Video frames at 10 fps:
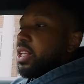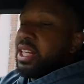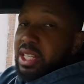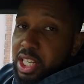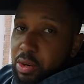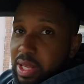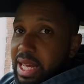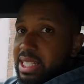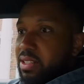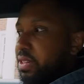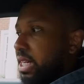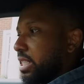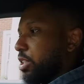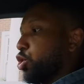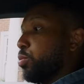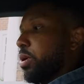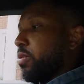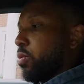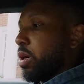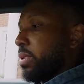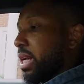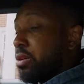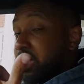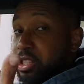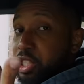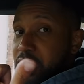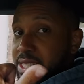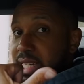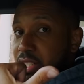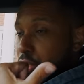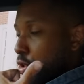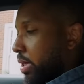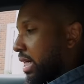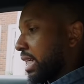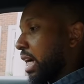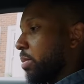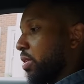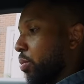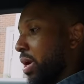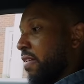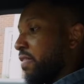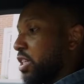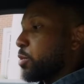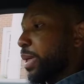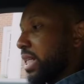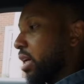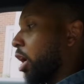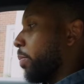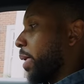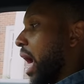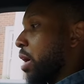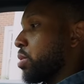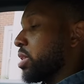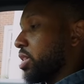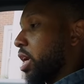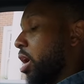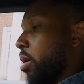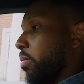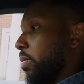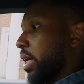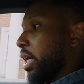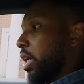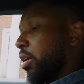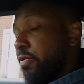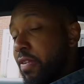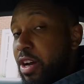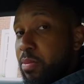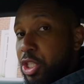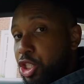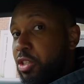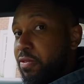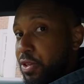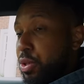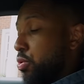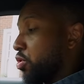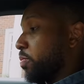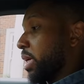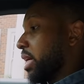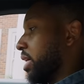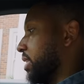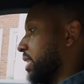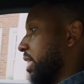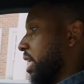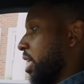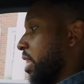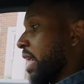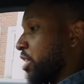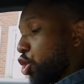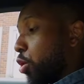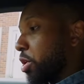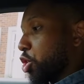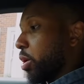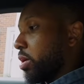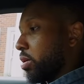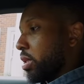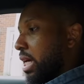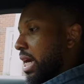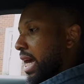The interior of the SF90 is super overwhelming. I was literally just saying to Lou behind the camera that when I first picked it up, I was um, very much confused because there's so much going on.